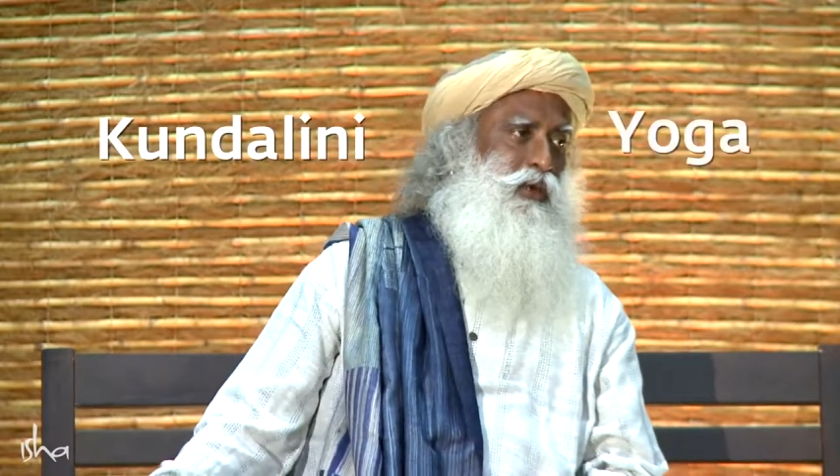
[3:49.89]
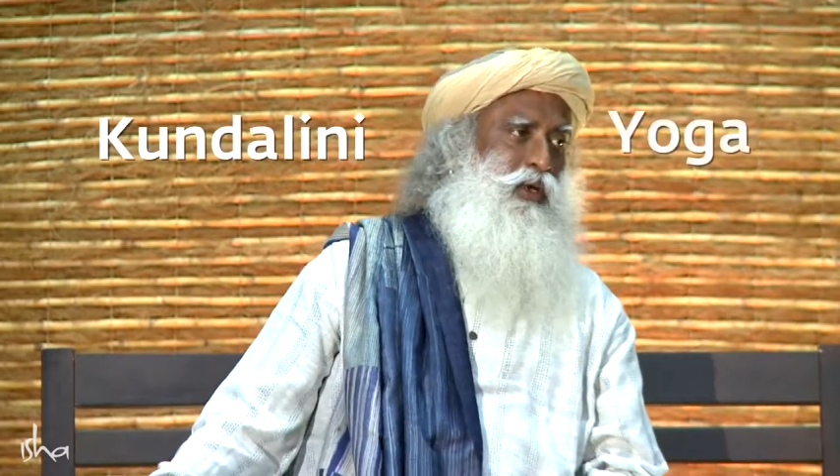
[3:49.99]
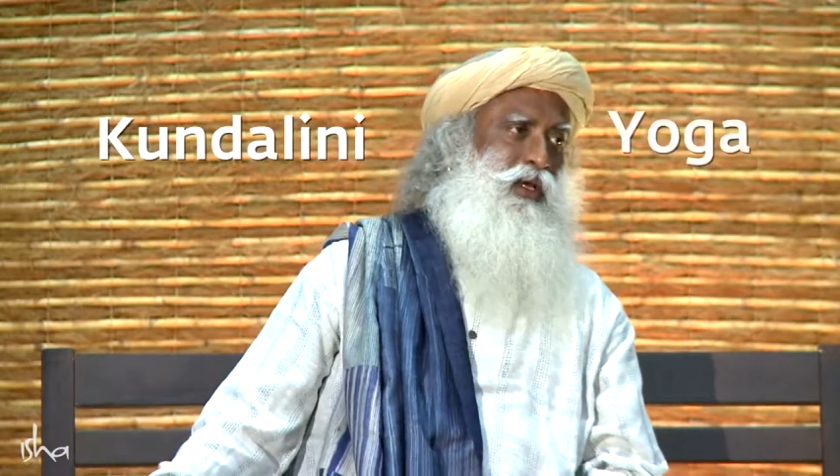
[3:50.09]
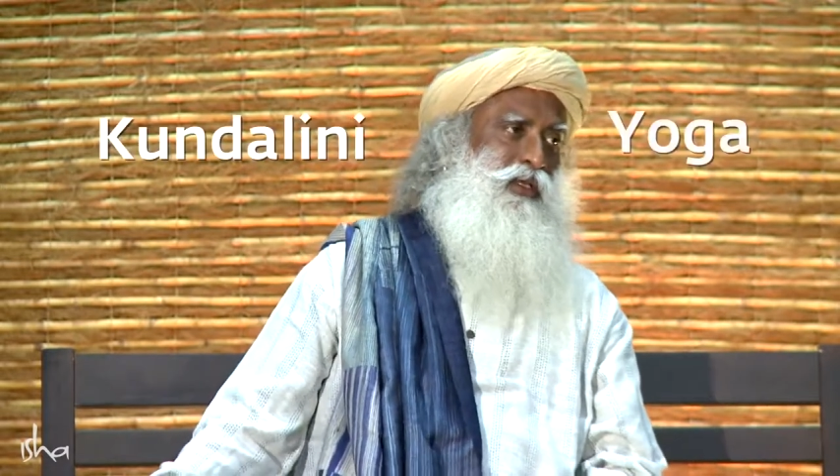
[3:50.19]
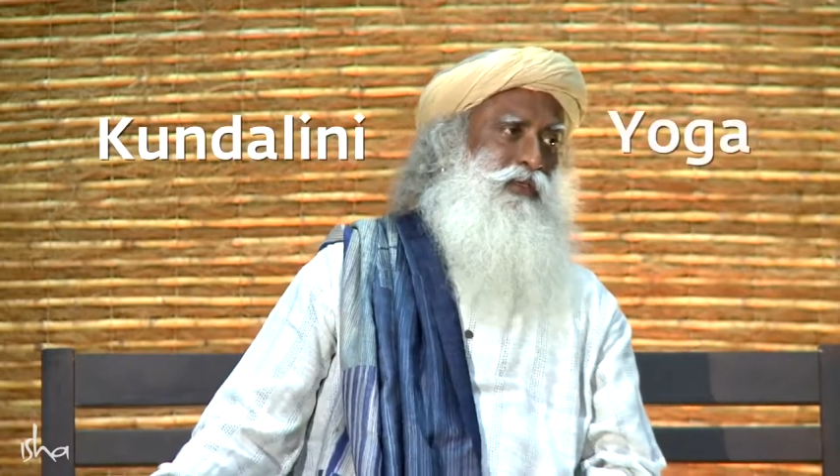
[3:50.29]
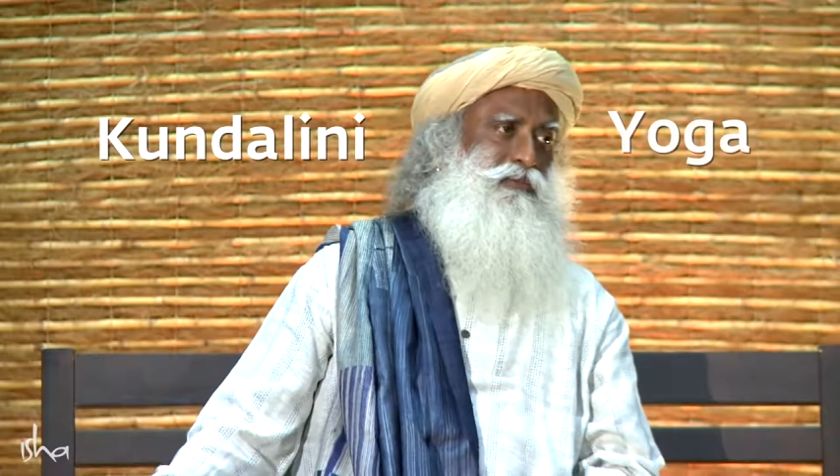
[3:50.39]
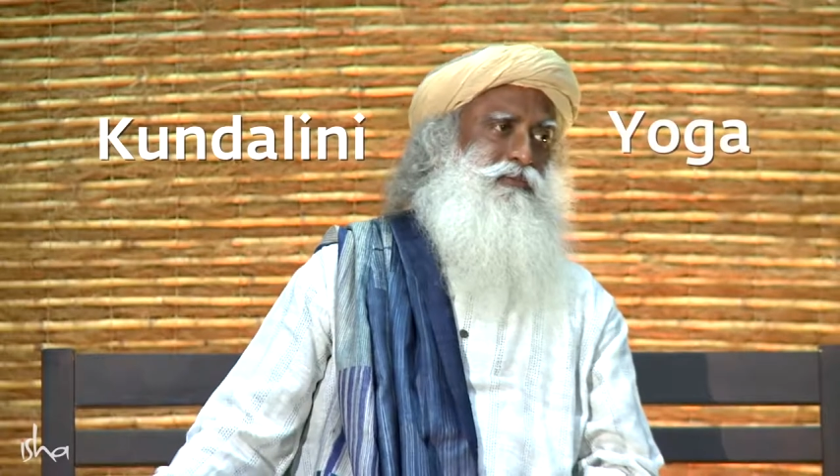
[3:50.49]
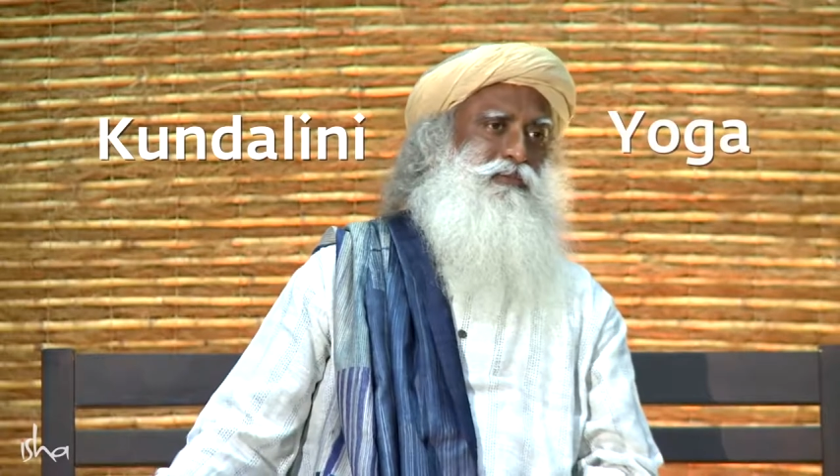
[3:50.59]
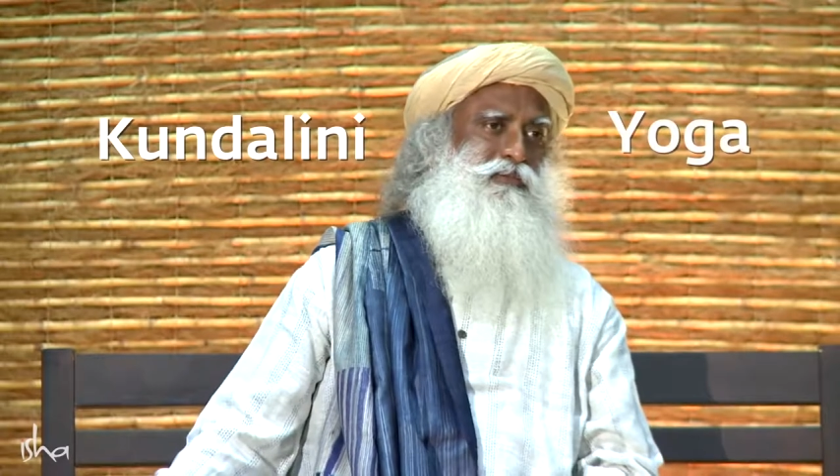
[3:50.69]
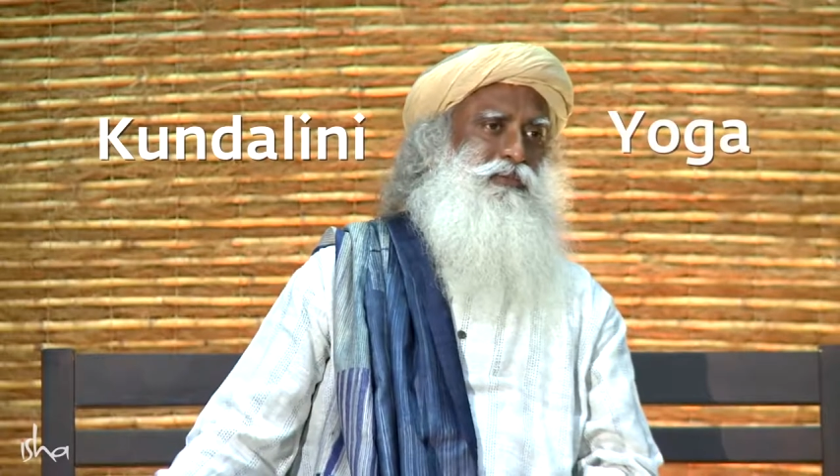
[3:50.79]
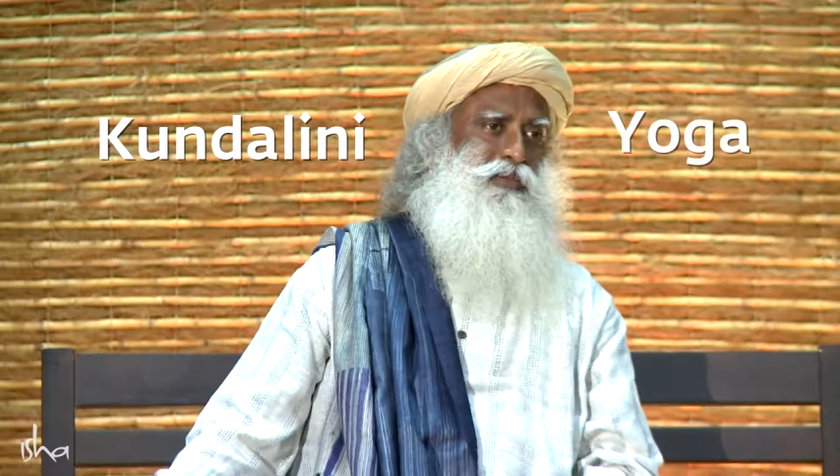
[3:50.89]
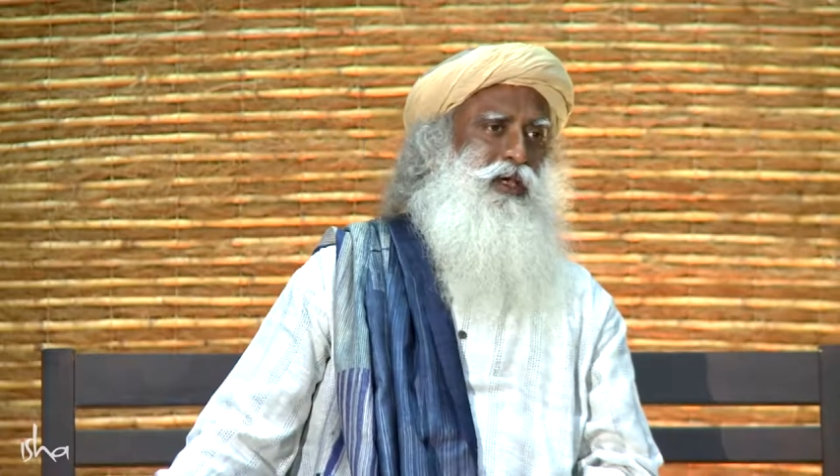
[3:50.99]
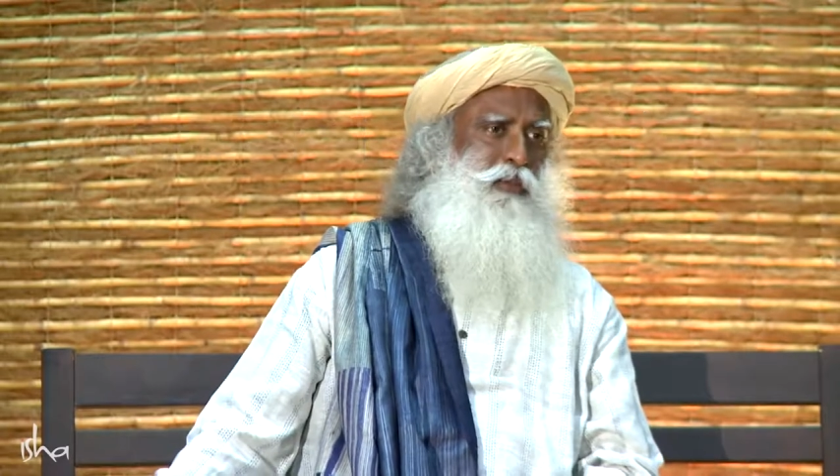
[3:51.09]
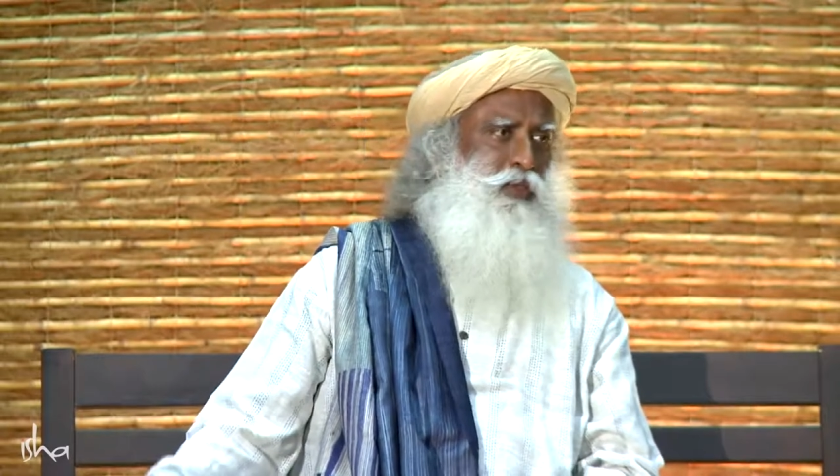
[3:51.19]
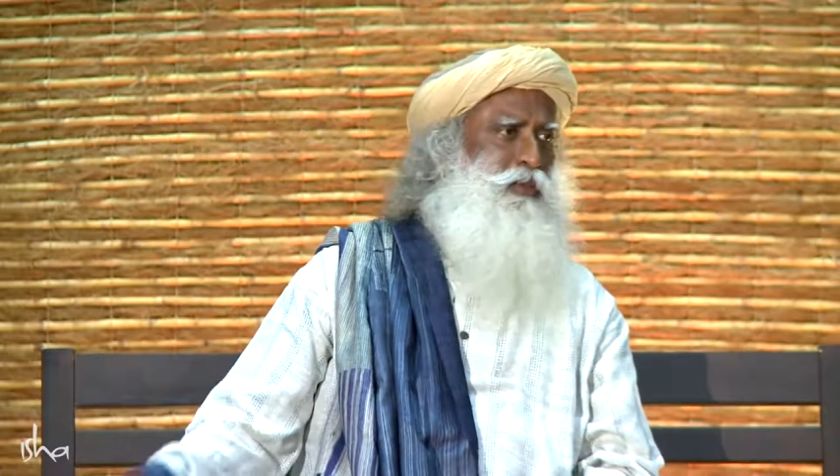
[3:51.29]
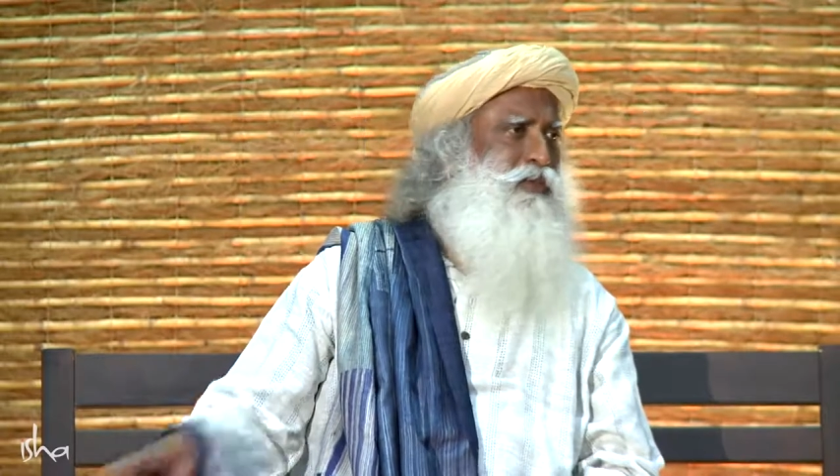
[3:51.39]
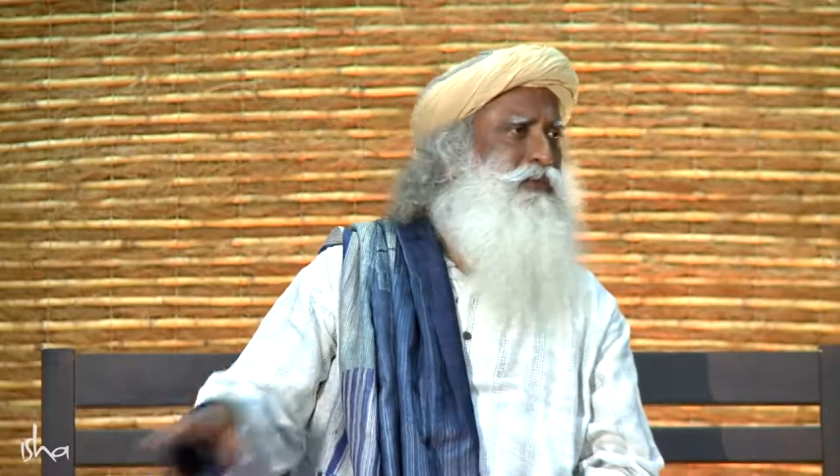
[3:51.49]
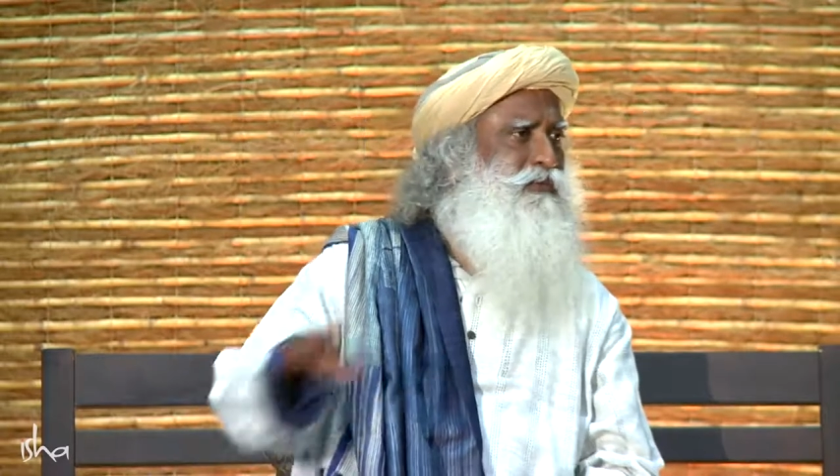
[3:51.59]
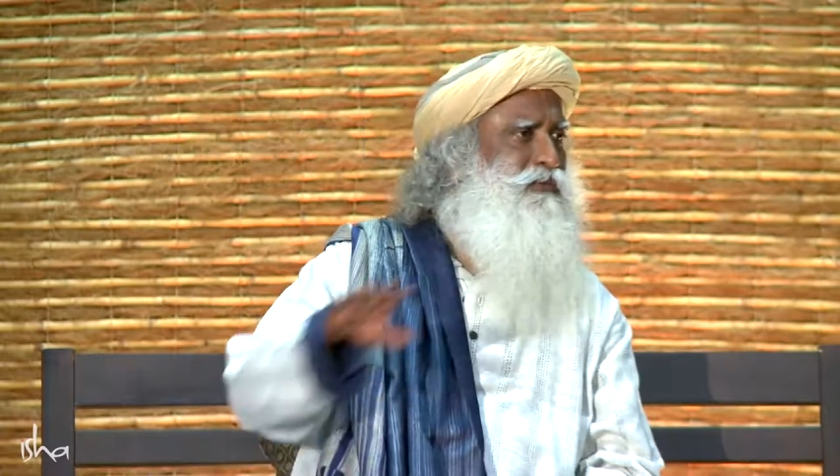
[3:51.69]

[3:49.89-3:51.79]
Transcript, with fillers: Yoga… Are people